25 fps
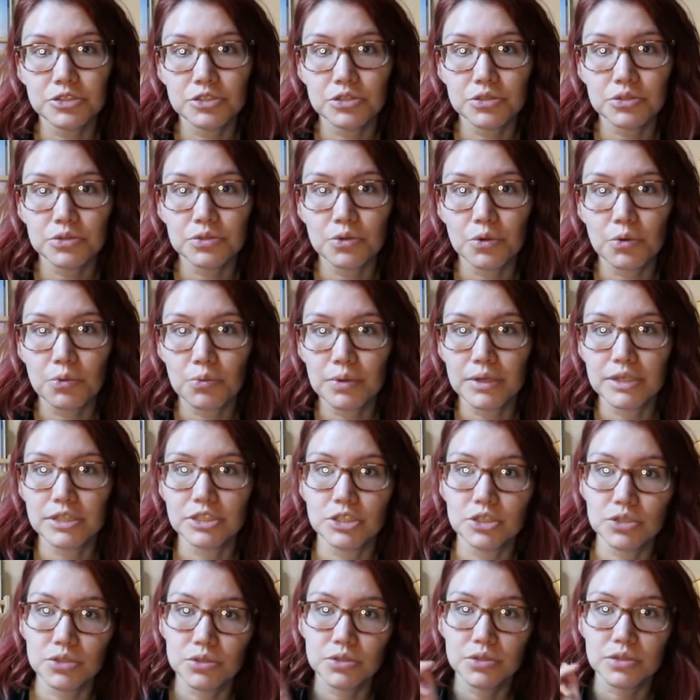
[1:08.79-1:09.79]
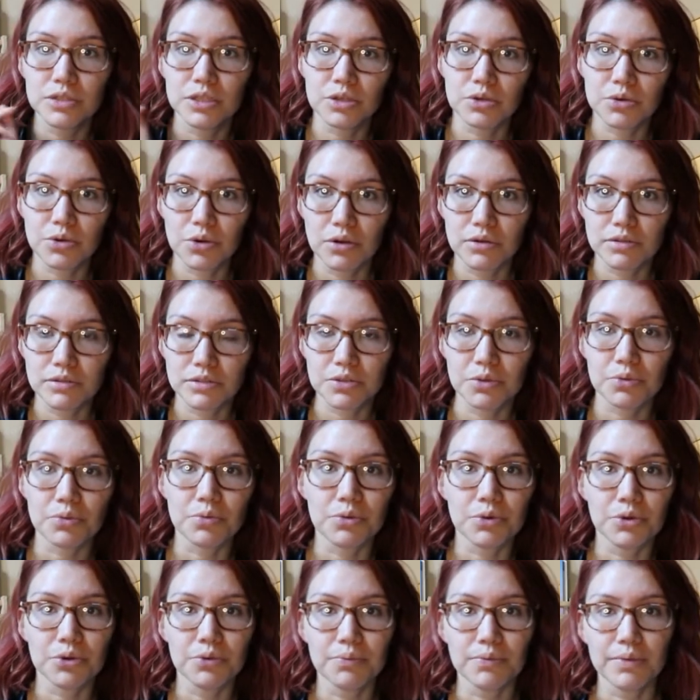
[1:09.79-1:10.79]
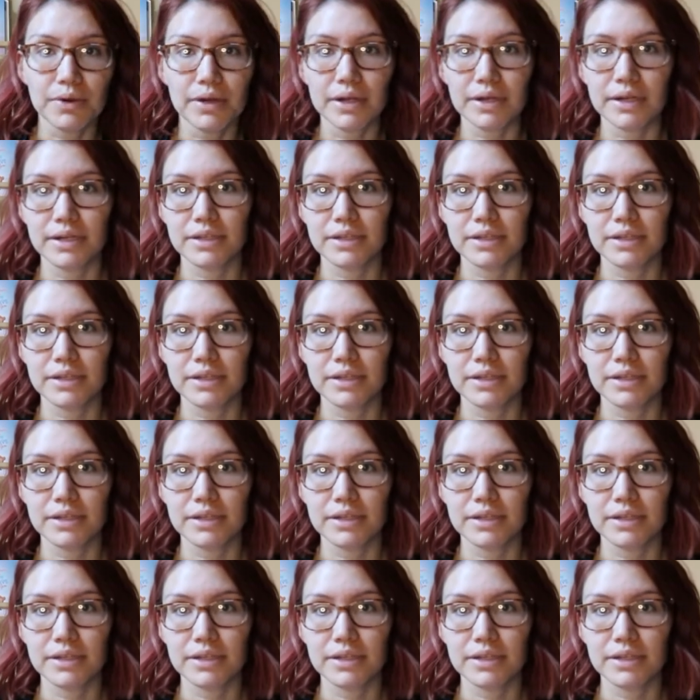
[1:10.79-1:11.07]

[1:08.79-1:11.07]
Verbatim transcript: to redo the girls' room.